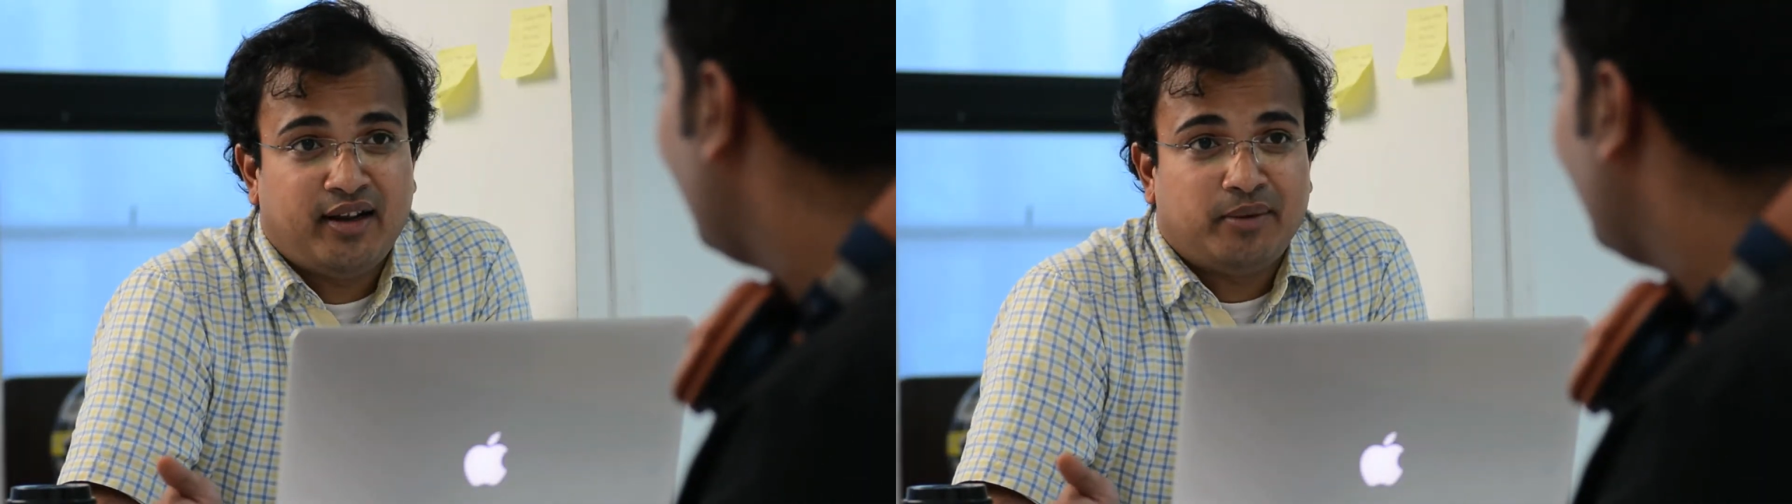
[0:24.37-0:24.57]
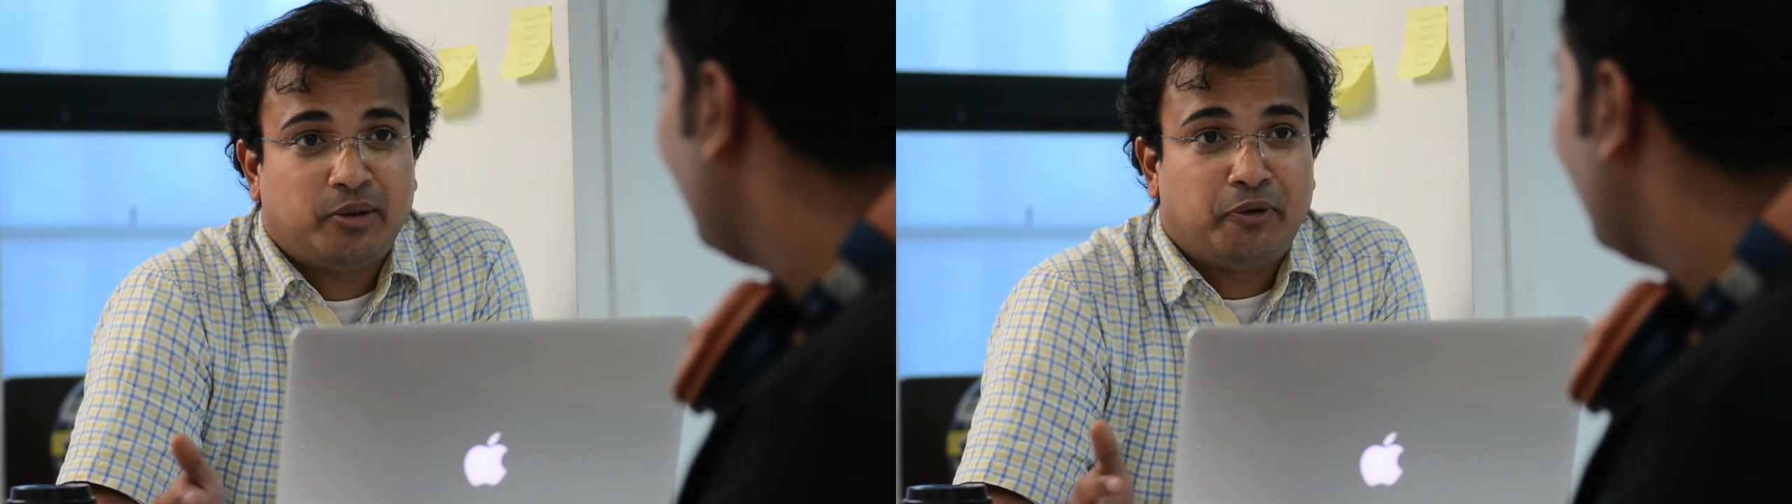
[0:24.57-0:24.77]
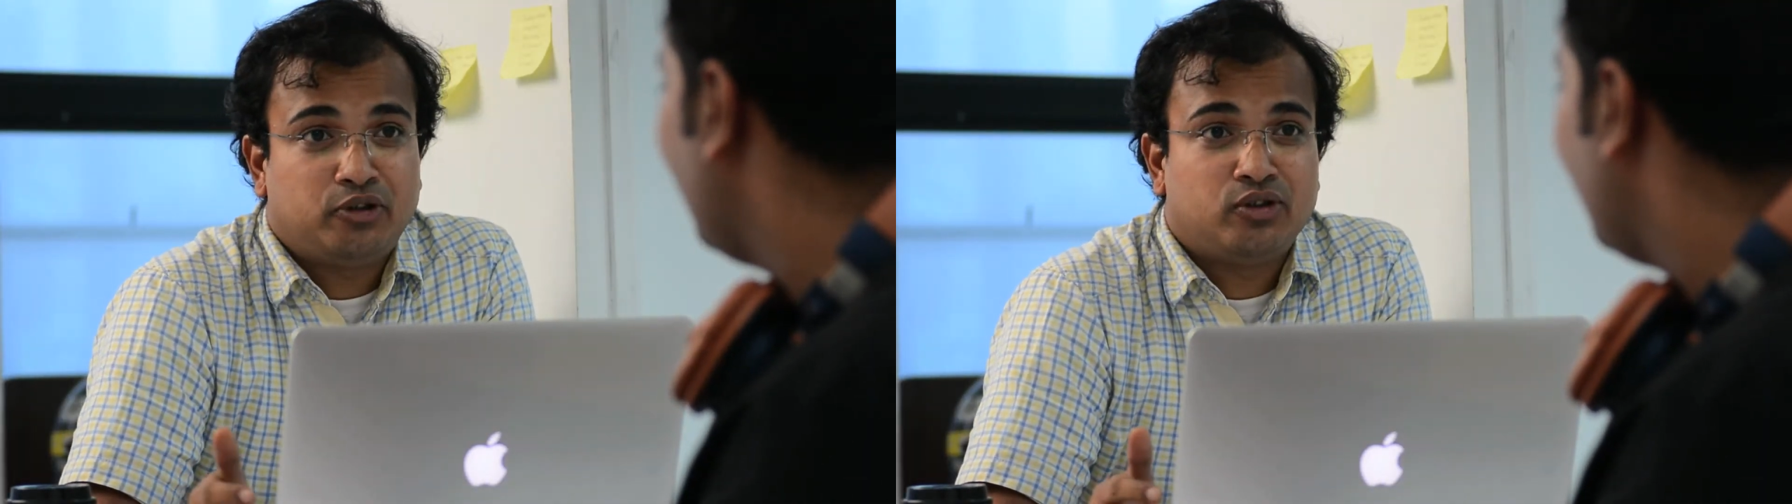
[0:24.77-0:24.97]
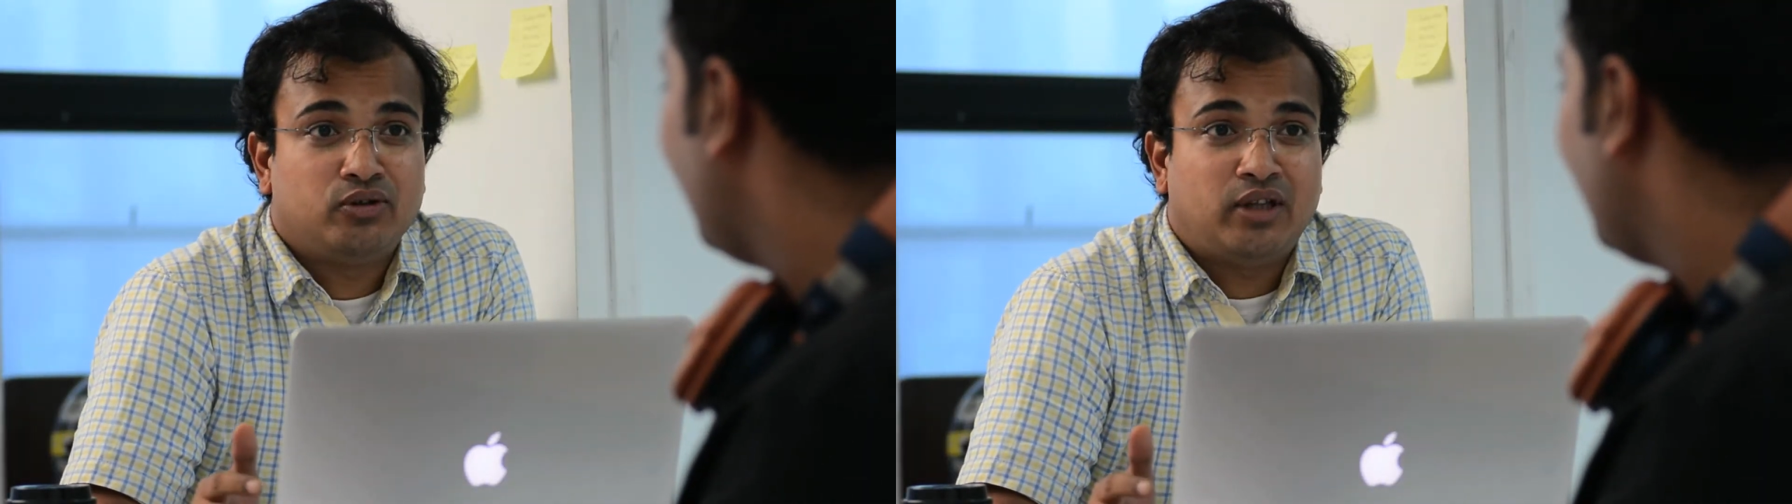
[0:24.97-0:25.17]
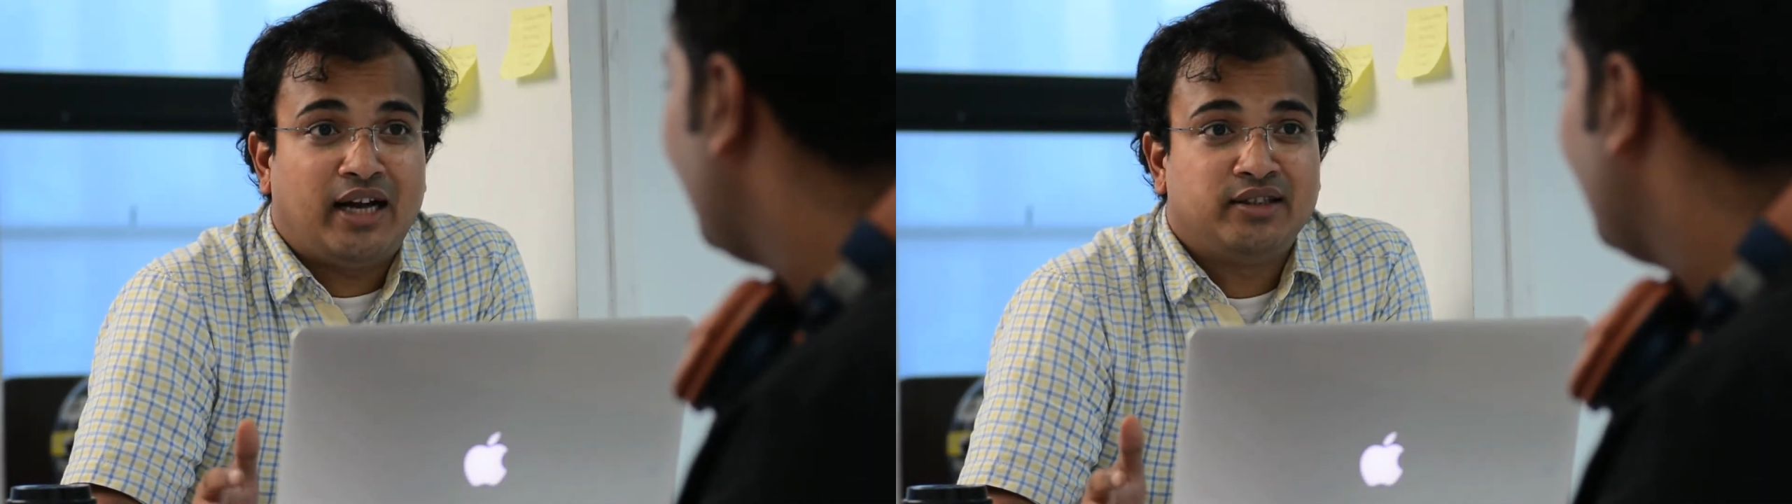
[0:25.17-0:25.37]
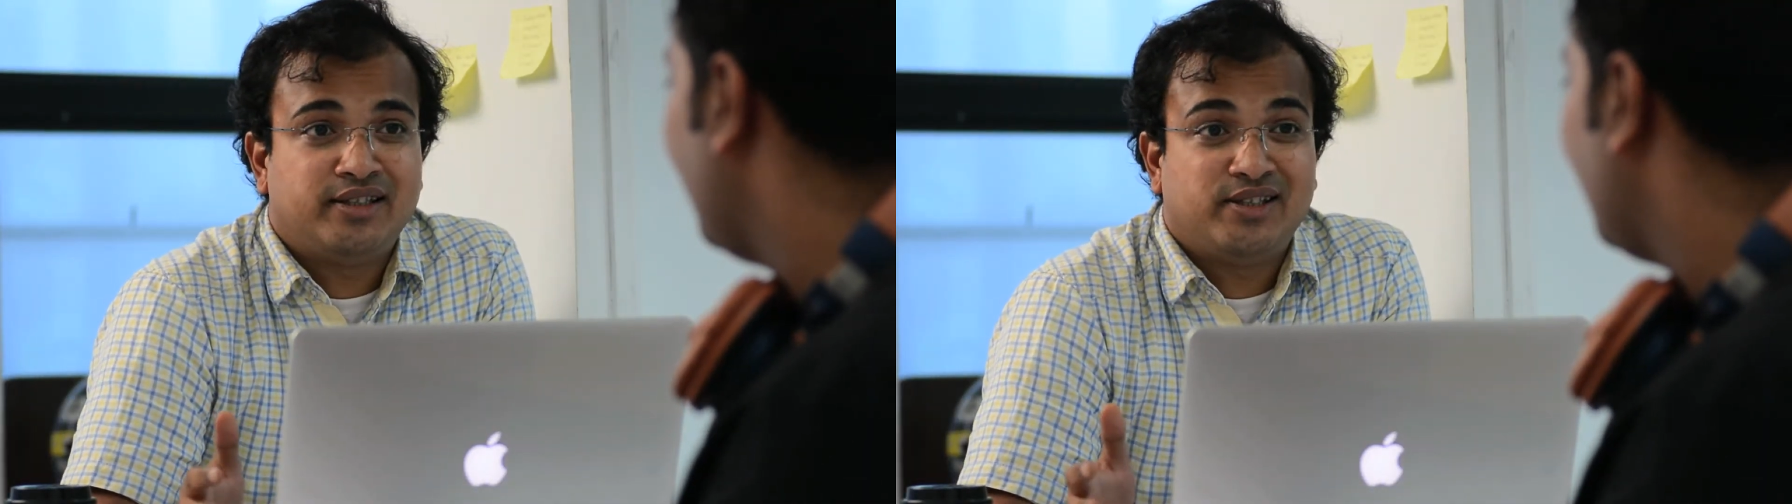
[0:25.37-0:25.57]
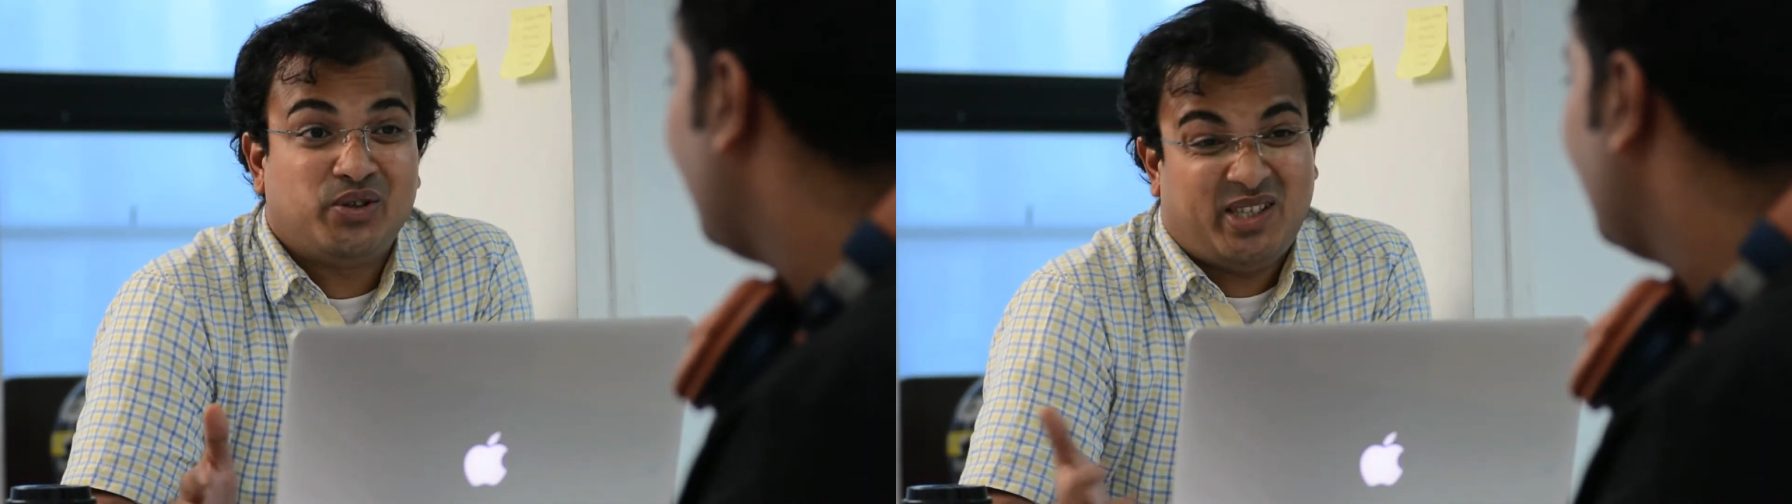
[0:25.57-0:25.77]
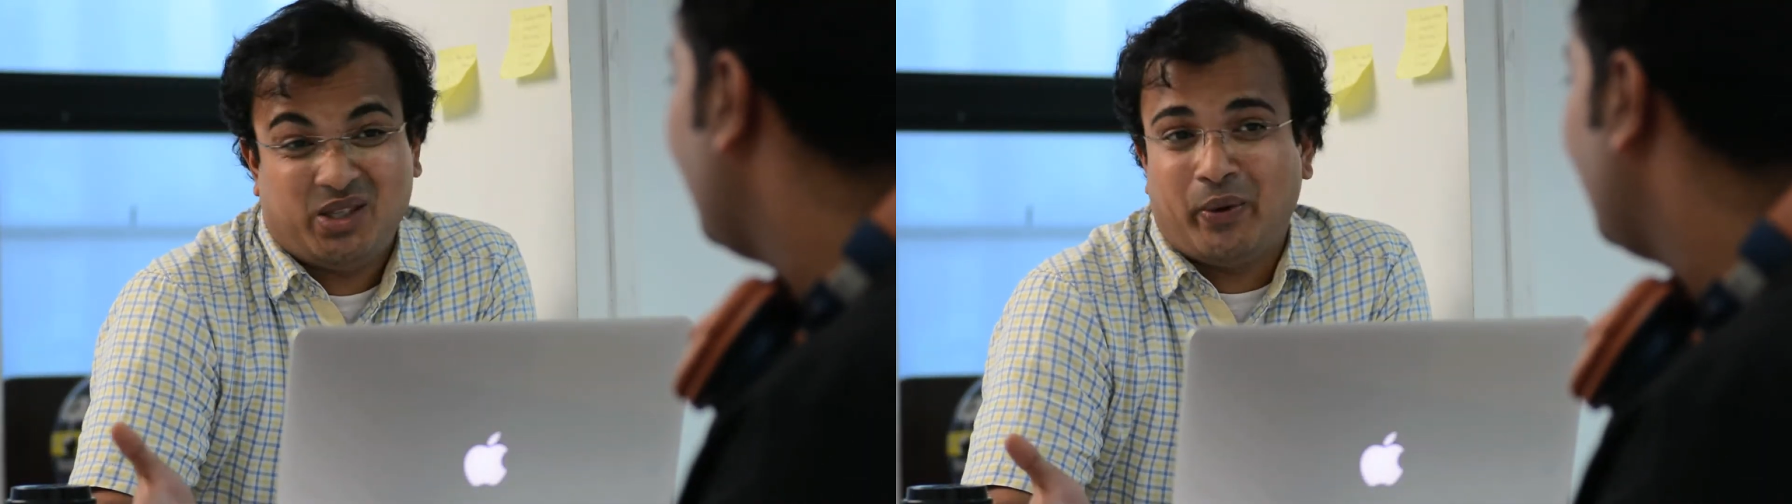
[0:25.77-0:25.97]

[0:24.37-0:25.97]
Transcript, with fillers: I'm supposed to know the answers to such